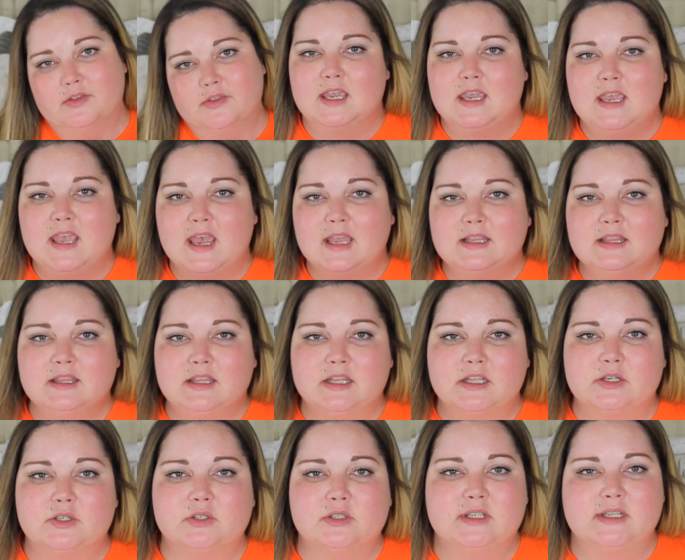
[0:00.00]
He had
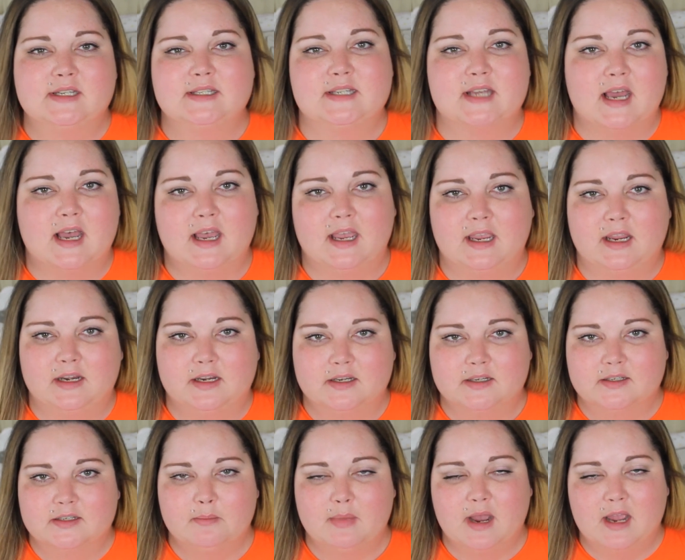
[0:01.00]
literally died
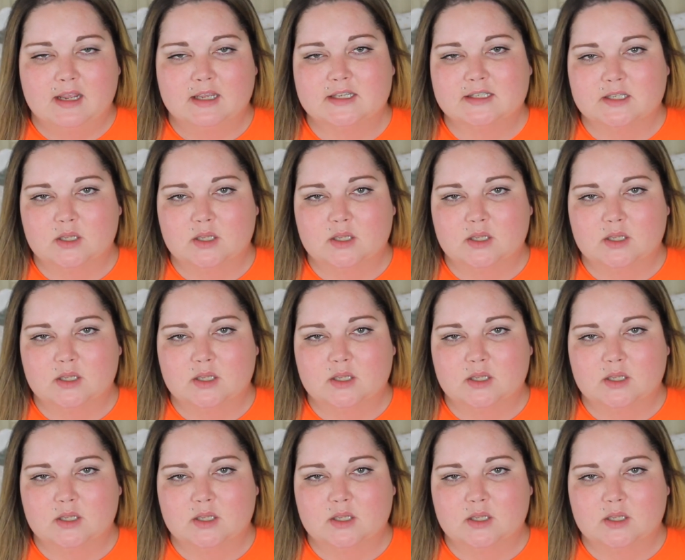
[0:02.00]
by his